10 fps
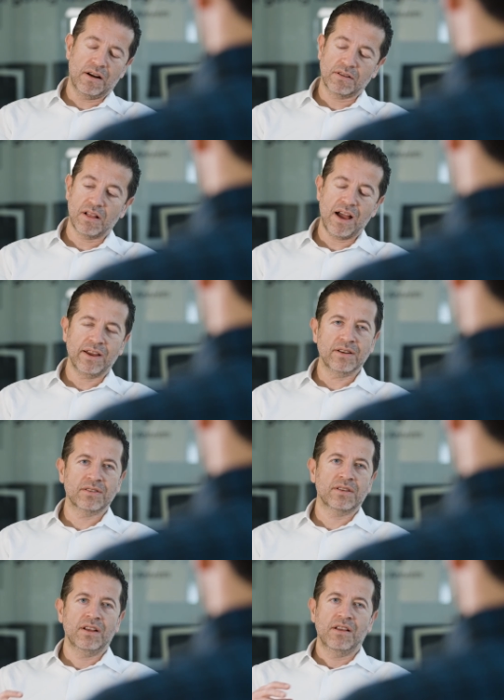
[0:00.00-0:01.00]
our
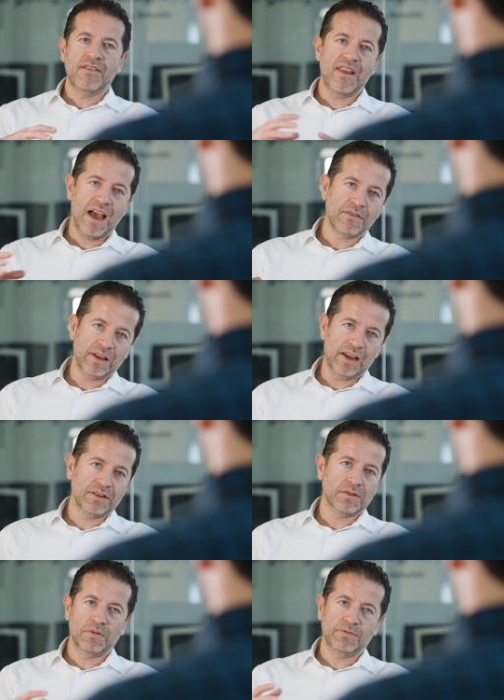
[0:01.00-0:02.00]
clients
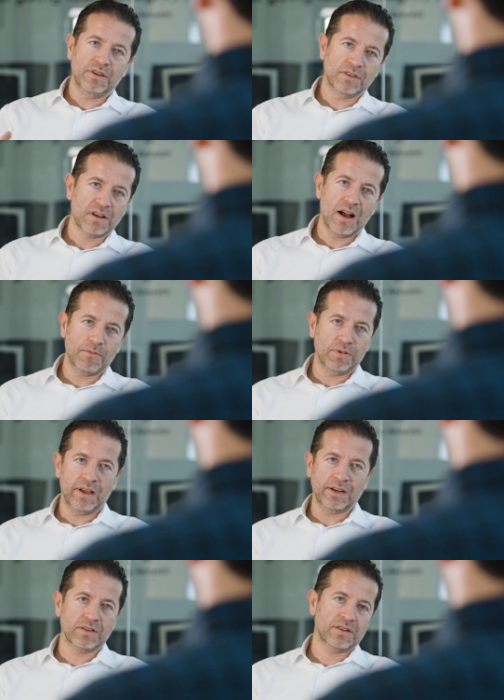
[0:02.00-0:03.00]
navigate some of these
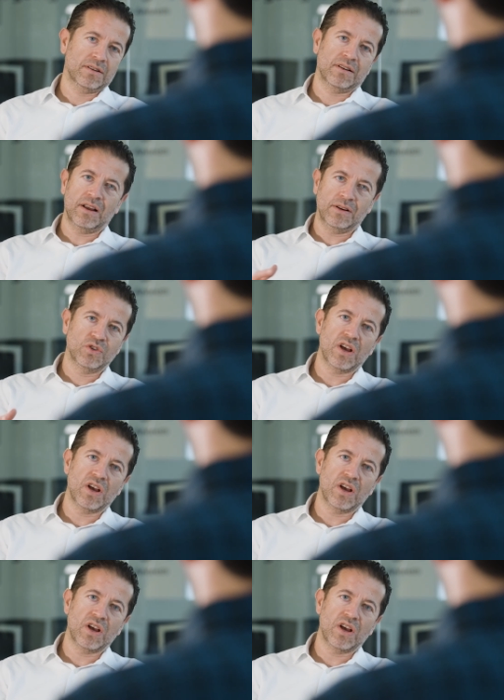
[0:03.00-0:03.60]
complex kind of